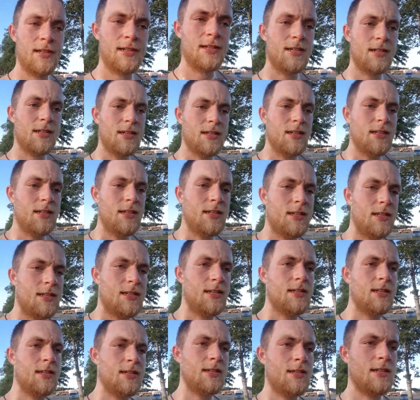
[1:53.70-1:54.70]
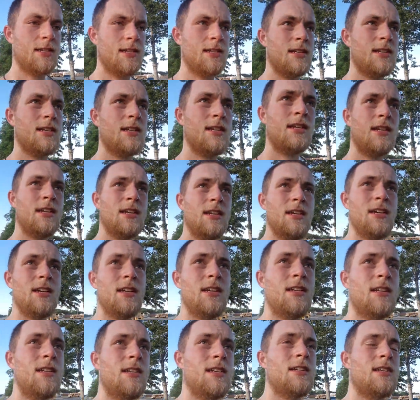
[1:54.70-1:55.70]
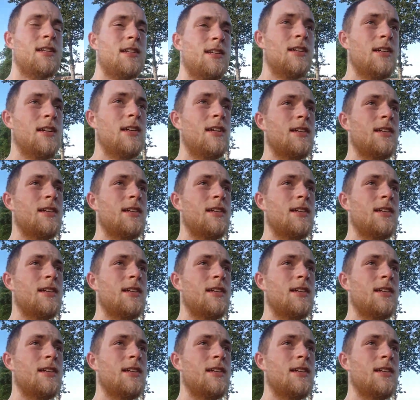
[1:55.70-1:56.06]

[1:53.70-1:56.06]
(silence)